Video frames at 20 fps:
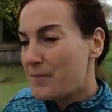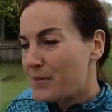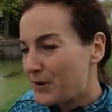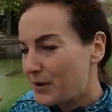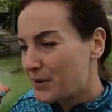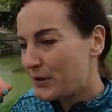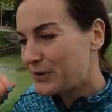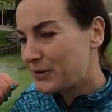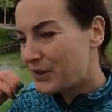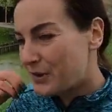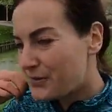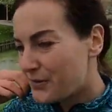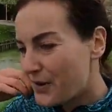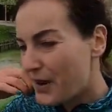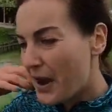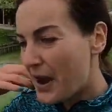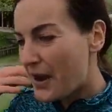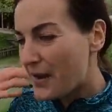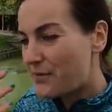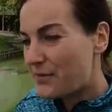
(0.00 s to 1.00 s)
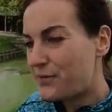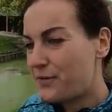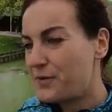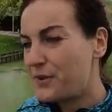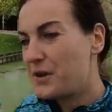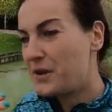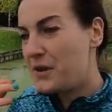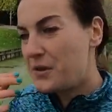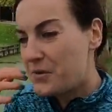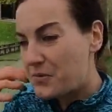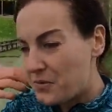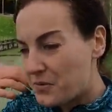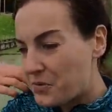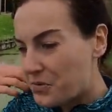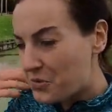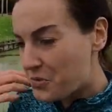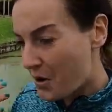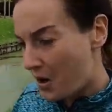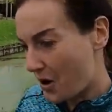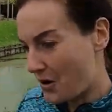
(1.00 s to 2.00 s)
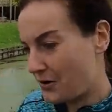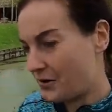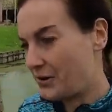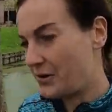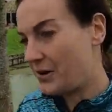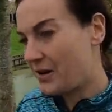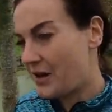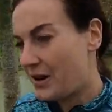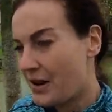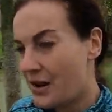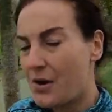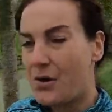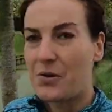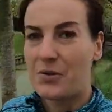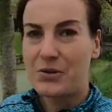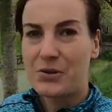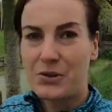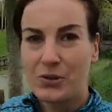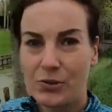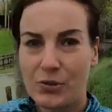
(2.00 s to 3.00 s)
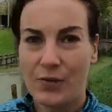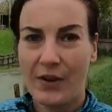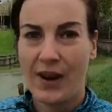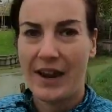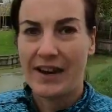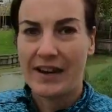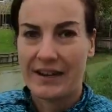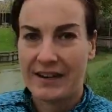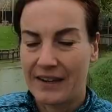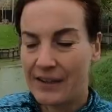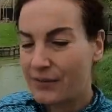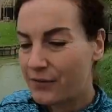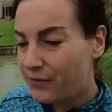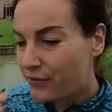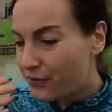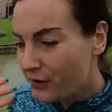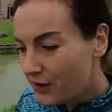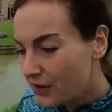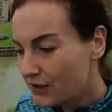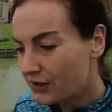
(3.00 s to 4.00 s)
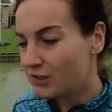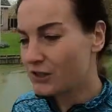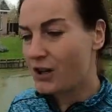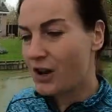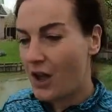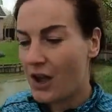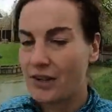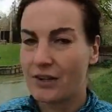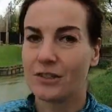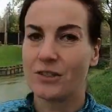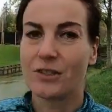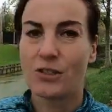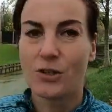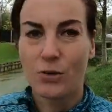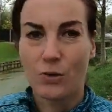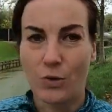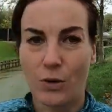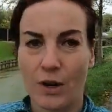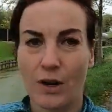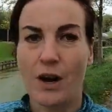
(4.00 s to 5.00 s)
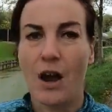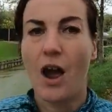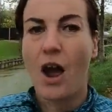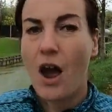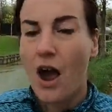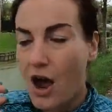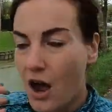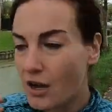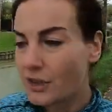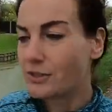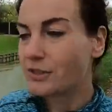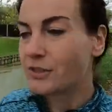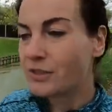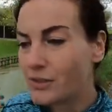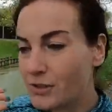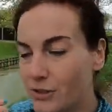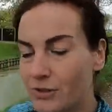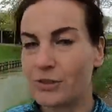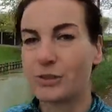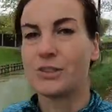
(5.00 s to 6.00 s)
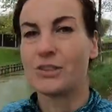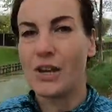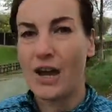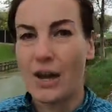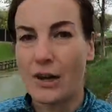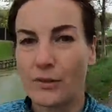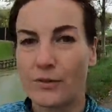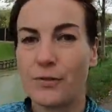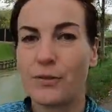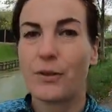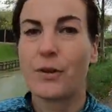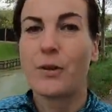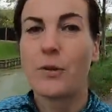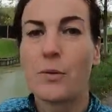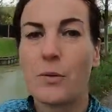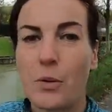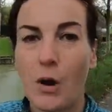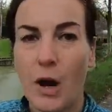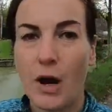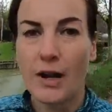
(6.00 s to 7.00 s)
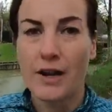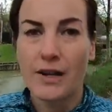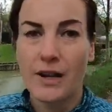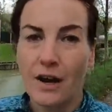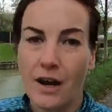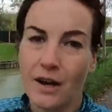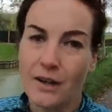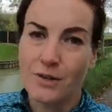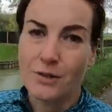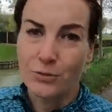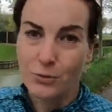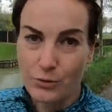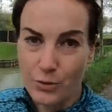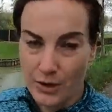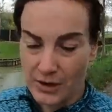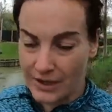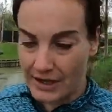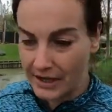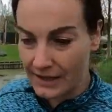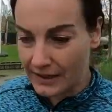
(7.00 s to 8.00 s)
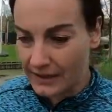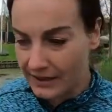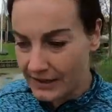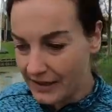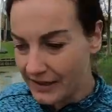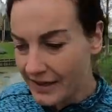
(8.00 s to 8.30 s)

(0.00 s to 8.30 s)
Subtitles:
Because if every run or training feels like a chore, ask yourself, why are you running?